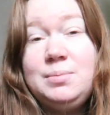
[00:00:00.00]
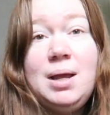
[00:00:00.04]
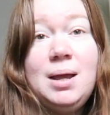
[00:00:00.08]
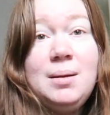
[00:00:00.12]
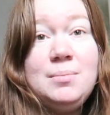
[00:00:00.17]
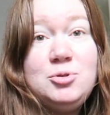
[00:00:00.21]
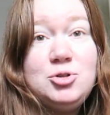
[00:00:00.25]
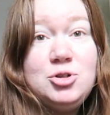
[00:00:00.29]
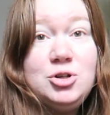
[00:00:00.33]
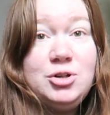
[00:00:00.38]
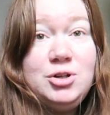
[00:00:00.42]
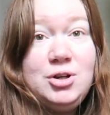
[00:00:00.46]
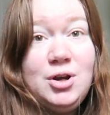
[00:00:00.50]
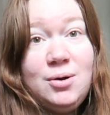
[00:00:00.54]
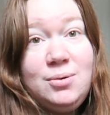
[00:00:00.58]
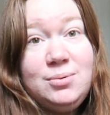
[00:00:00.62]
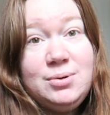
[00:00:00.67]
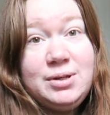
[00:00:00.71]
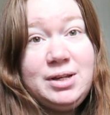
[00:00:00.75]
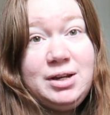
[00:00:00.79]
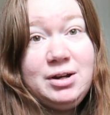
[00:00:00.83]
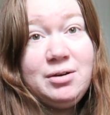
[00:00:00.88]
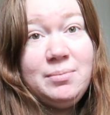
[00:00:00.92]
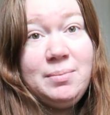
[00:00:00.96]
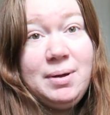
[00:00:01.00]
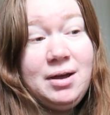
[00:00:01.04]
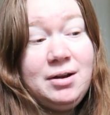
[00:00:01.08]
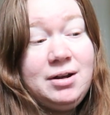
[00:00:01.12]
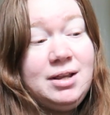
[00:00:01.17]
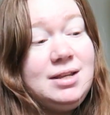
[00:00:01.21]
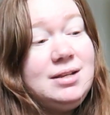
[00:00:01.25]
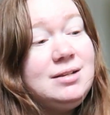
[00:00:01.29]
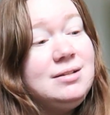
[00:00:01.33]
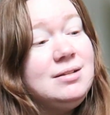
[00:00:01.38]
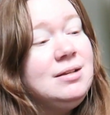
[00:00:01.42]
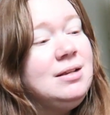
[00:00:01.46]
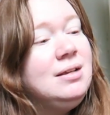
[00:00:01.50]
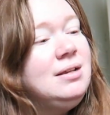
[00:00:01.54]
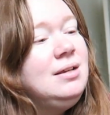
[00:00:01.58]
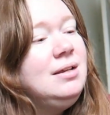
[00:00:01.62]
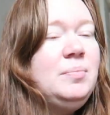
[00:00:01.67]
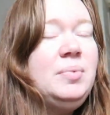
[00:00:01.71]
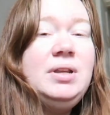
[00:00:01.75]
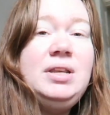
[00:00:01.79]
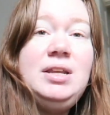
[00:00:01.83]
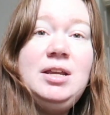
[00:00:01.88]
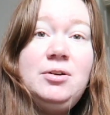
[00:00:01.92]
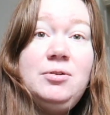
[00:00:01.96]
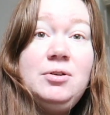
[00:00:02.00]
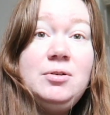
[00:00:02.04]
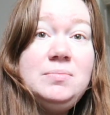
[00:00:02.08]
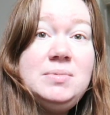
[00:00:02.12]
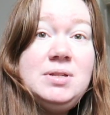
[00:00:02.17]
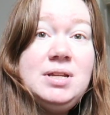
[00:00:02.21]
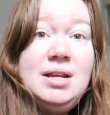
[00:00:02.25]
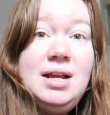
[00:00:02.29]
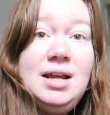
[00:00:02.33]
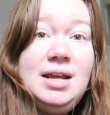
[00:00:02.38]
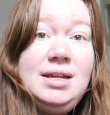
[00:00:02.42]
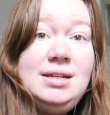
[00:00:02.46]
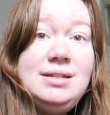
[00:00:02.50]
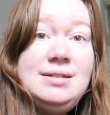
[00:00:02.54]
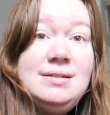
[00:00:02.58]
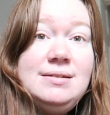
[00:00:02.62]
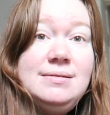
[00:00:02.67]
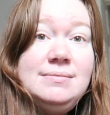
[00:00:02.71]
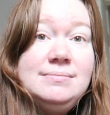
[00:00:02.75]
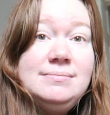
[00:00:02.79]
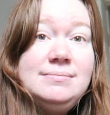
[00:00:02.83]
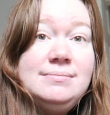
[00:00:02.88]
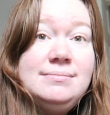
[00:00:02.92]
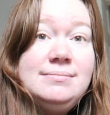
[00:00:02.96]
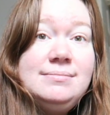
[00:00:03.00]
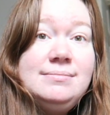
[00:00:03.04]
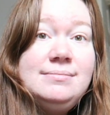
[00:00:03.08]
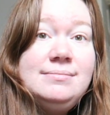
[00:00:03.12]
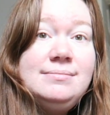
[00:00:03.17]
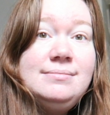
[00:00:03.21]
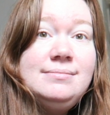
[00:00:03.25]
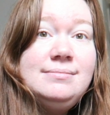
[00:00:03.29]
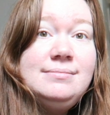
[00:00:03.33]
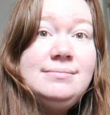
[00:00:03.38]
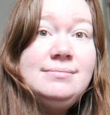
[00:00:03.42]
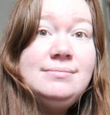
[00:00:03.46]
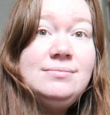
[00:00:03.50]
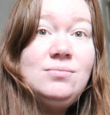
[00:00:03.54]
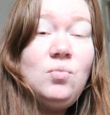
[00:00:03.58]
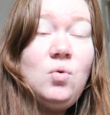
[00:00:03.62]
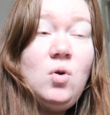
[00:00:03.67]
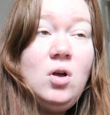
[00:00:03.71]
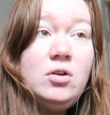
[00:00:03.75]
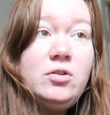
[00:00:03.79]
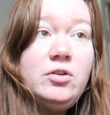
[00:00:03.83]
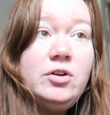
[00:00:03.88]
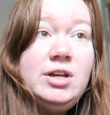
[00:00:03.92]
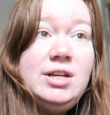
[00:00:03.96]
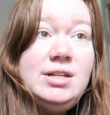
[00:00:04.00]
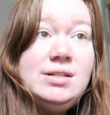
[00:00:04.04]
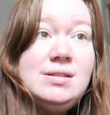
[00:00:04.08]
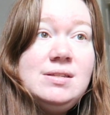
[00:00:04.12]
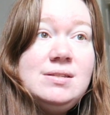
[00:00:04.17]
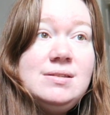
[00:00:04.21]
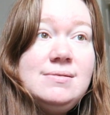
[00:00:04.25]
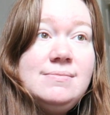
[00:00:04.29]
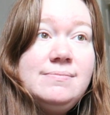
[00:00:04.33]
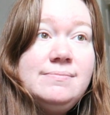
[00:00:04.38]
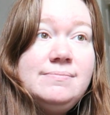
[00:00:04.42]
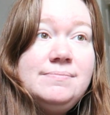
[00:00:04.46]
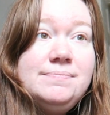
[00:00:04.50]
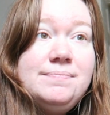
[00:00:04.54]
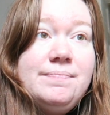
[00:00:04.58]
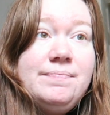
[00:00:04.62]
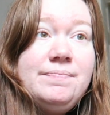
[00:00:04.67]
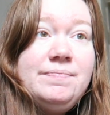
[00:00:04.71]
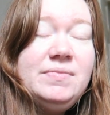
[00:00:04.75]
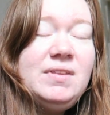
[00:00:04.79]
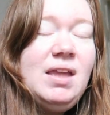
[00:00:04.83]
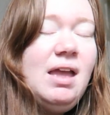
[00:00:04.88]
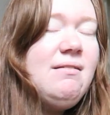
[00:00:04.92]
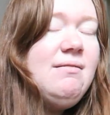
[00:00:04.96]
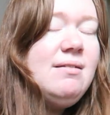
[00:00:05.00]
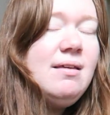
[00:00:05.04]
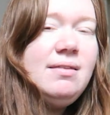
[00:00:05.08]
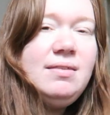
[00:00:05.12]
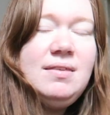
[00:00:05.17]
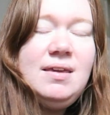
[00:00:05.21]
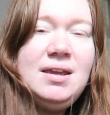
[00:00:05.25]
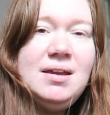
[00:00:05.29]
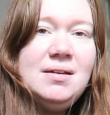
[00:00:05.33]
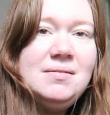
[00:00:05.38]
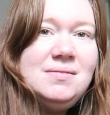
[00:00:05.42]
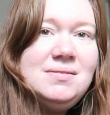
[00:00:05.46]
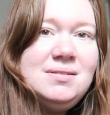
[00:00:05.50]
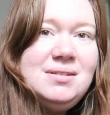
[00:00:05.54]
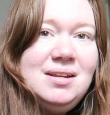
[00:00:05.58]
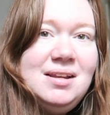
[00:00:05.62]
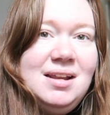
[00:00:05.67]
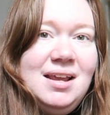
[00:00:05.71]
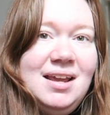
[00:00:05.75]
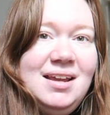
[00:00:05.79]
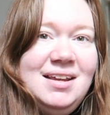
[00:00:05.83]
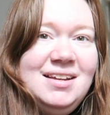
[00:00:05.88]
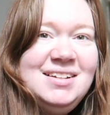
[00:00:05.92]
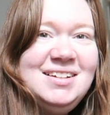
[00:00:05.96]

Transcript: I'm sure y'all will hear about it. But knit group tonight, Walgreens, and nothing else today.